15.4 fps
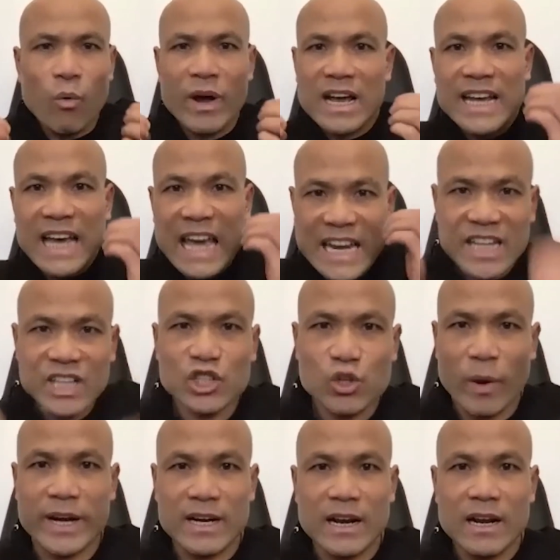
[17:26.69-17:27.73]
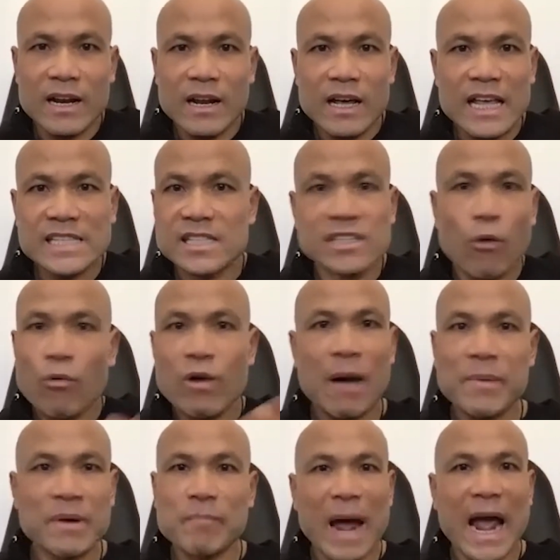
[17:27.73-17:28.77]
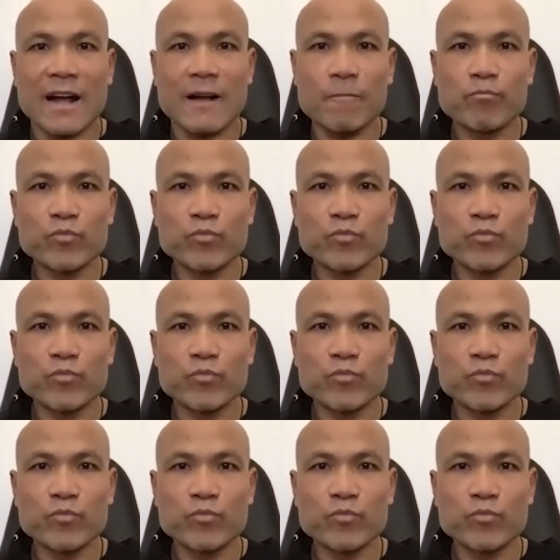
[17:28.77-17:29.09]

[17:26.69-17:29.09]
I get into it, it's no coming back.